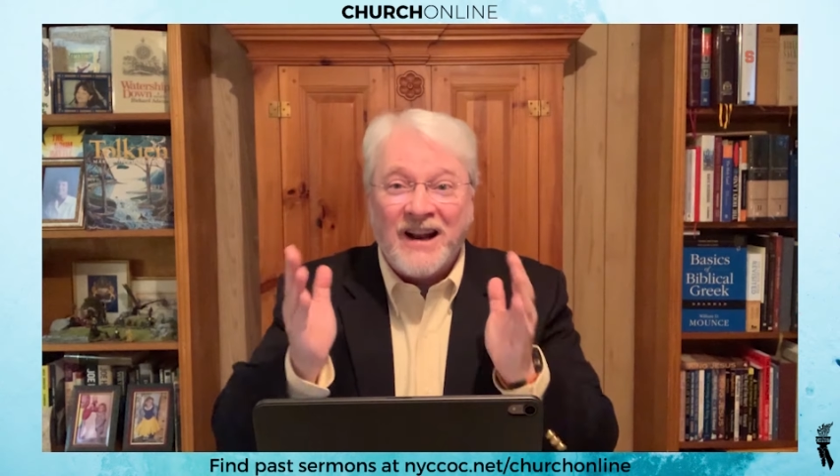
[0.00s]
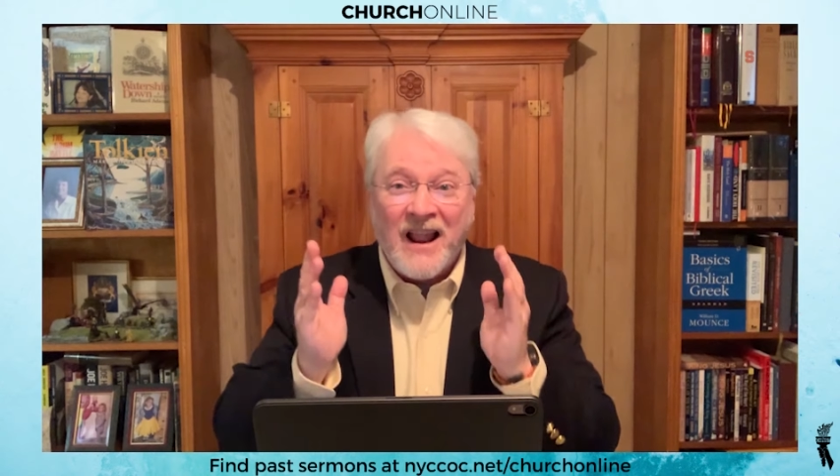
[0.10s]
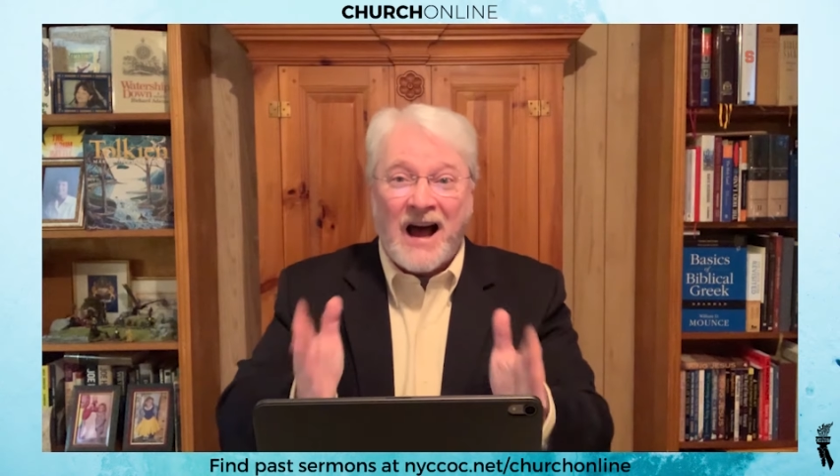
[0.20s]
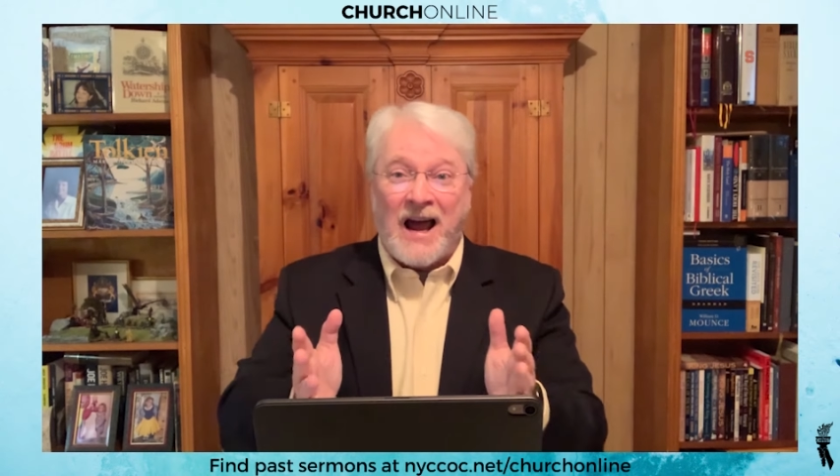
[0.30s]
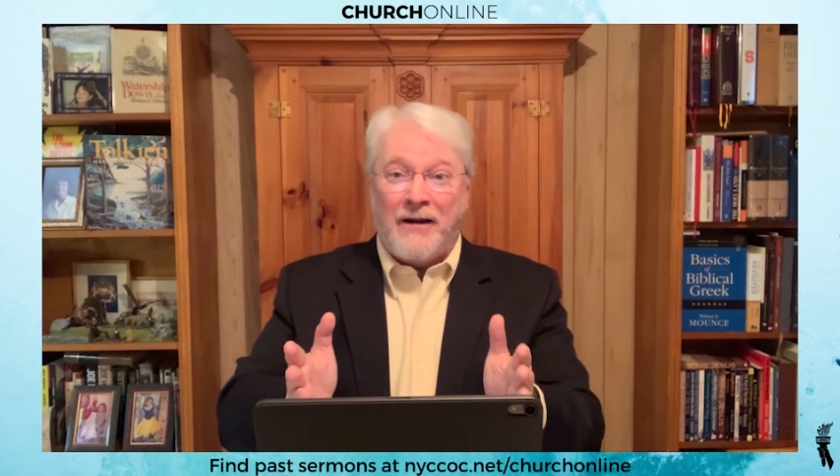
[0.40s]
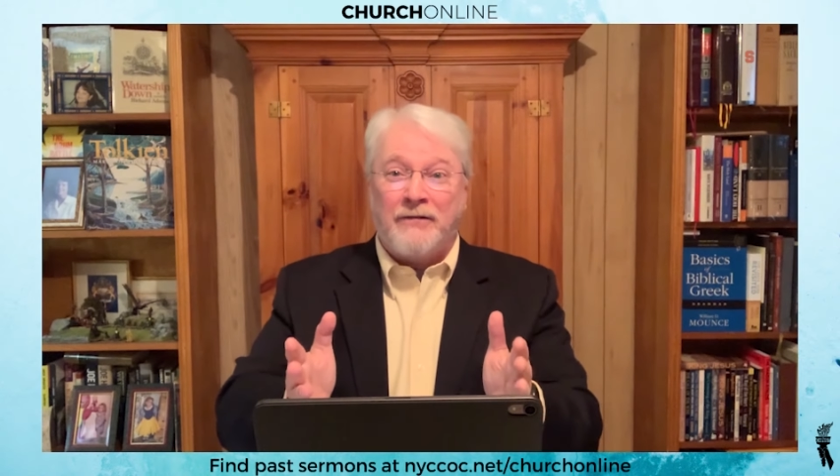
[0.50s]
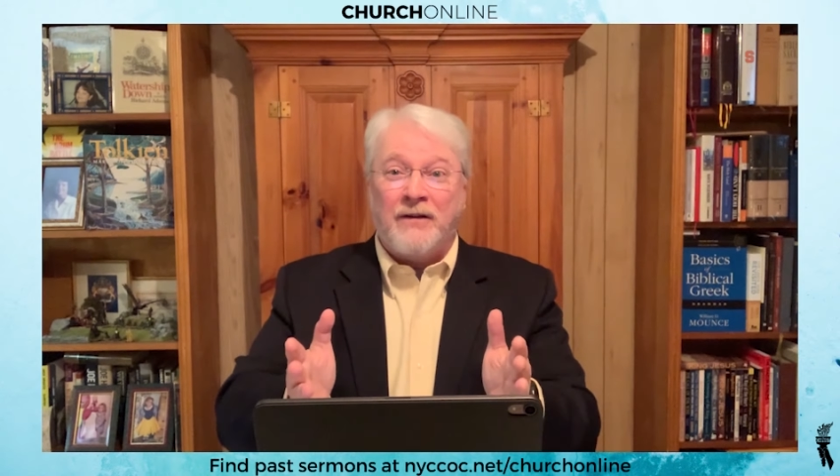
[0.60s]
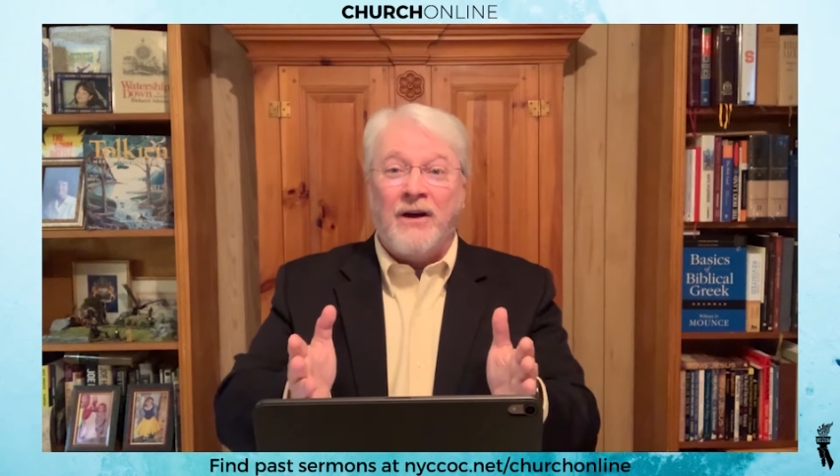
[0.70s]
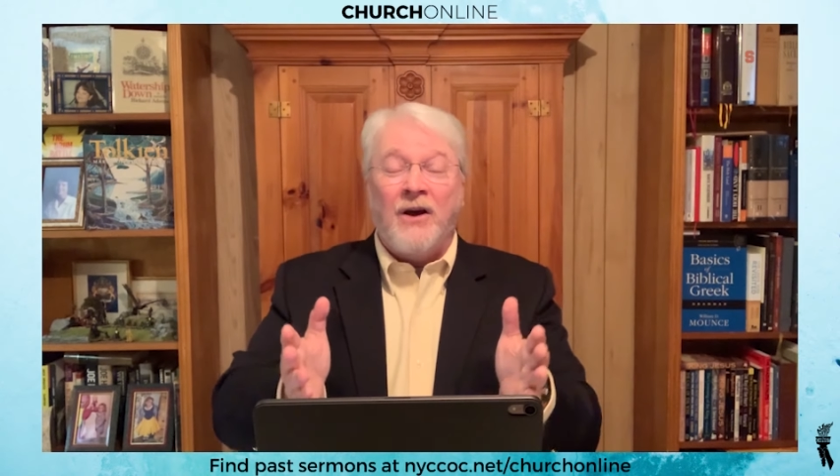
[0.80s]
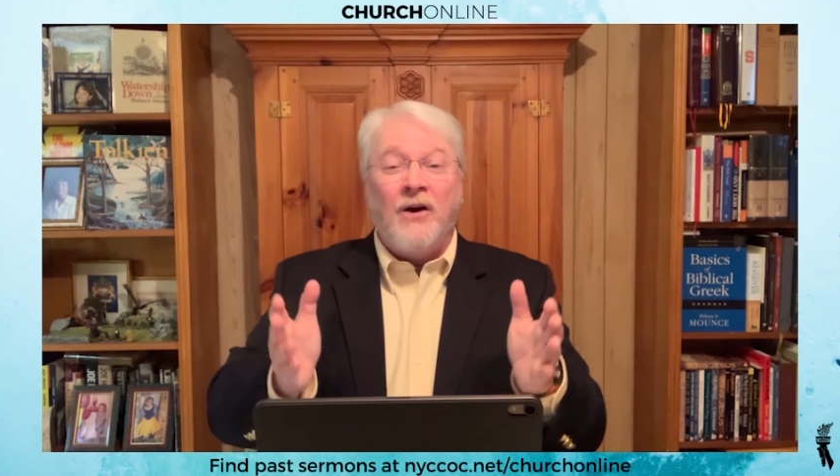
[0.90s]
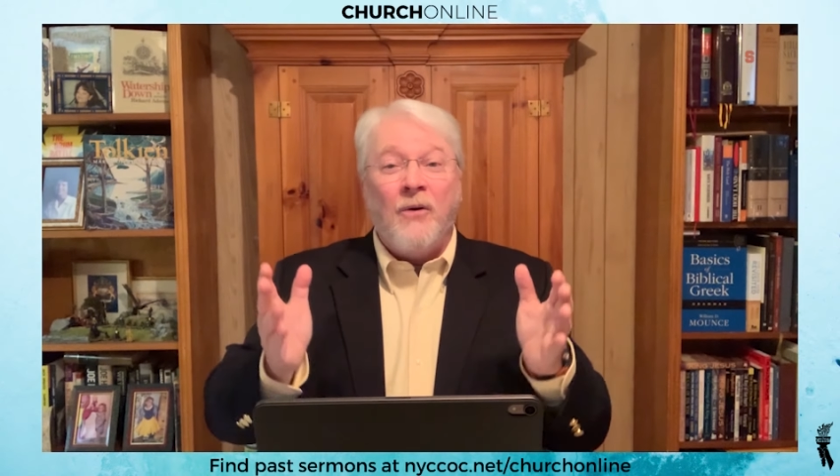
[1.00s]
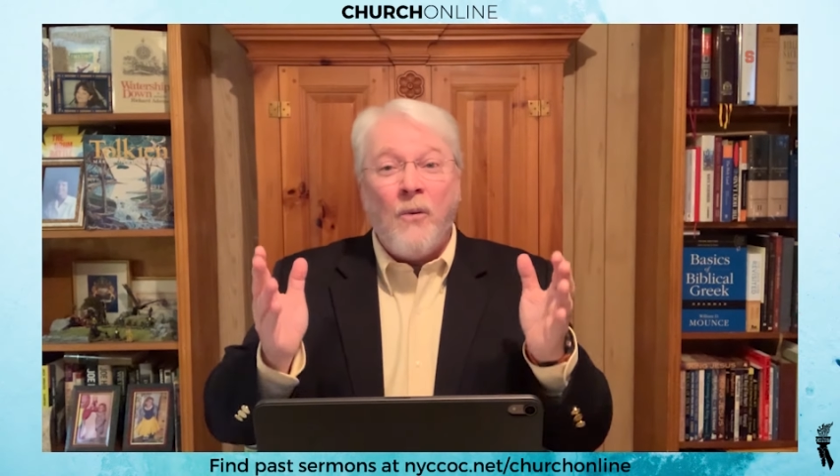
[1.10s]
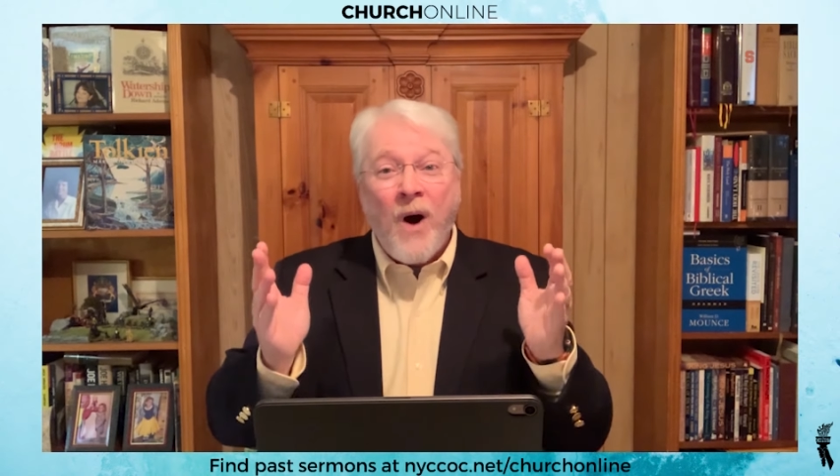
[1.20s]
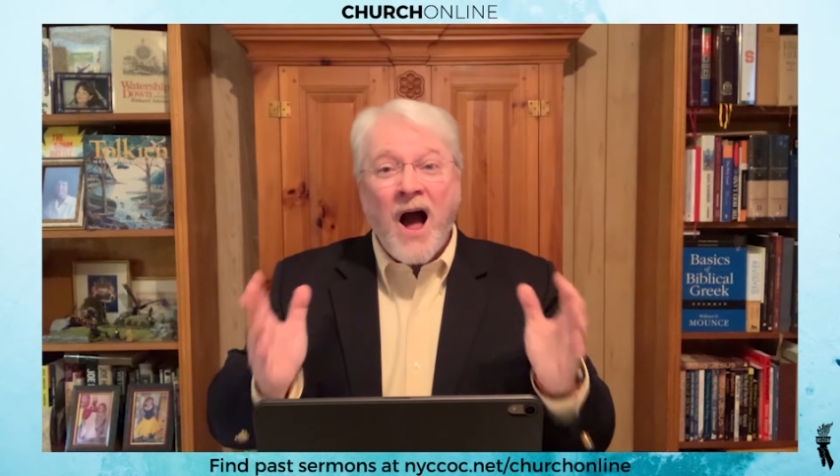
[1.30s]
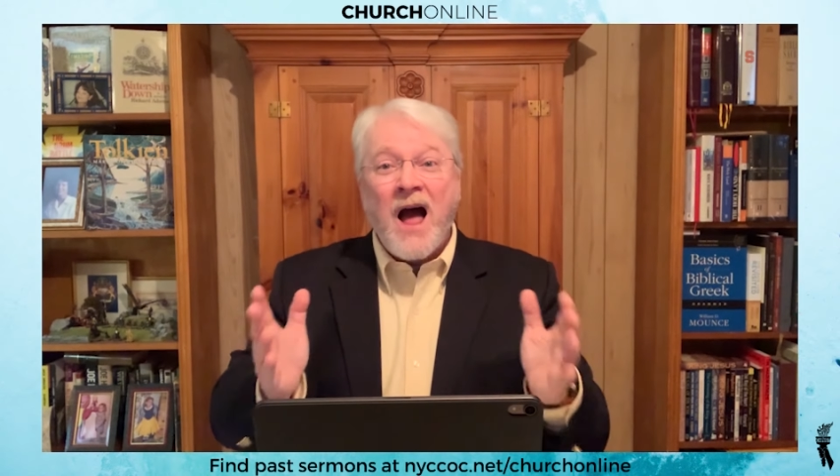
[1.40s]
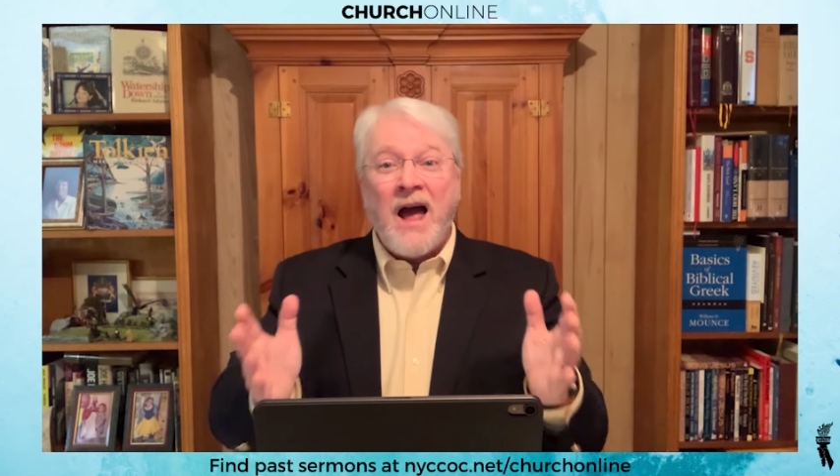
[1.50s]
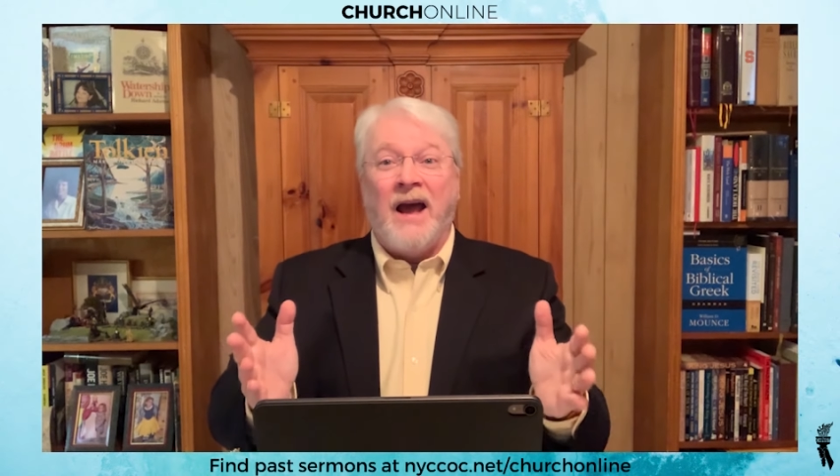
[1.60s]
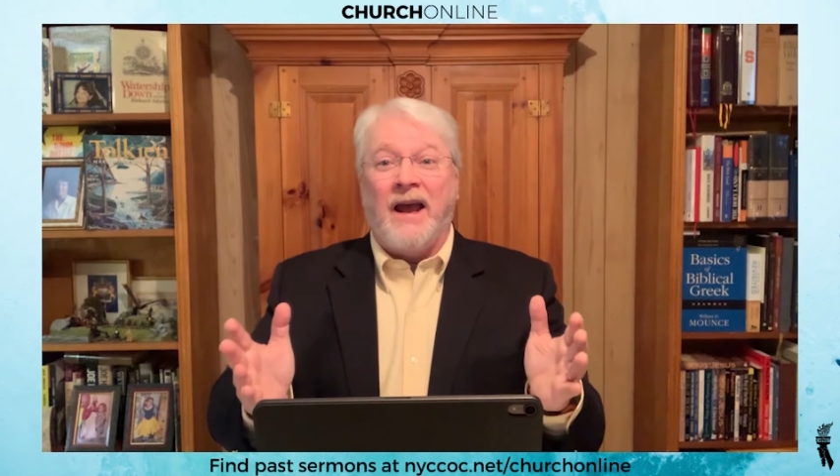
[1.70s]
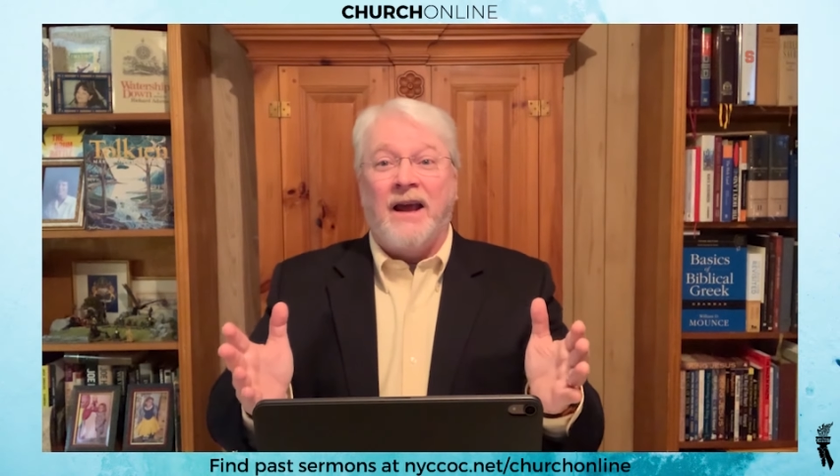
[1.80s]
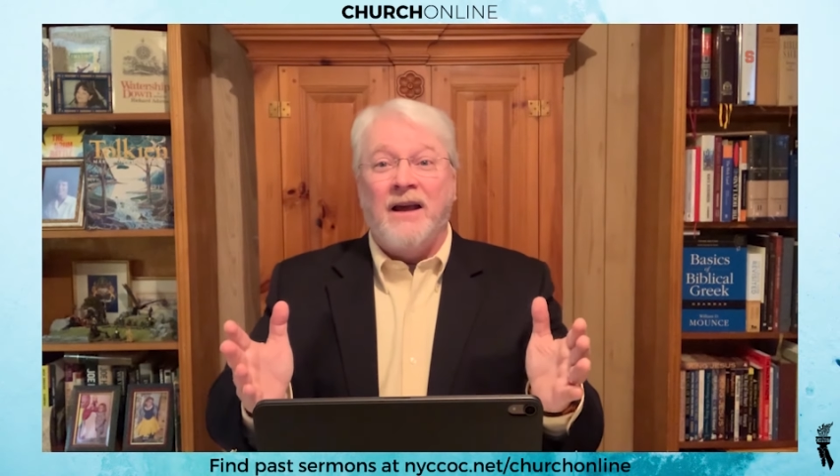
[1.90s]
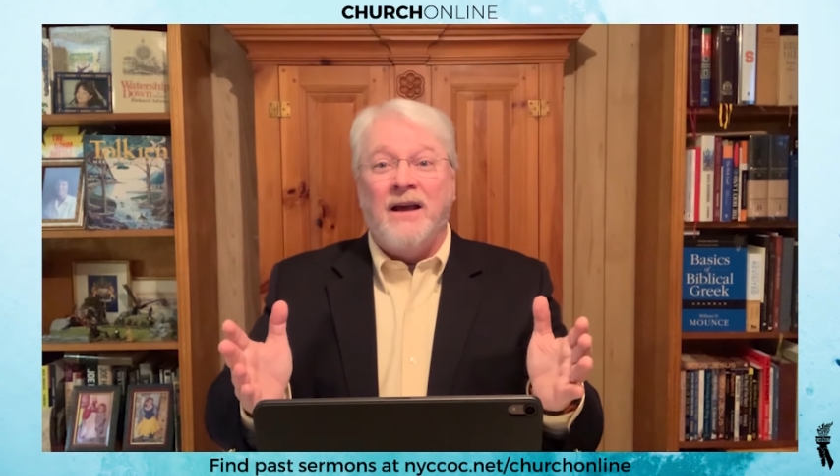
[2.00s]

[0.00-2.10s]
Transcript: life. Why?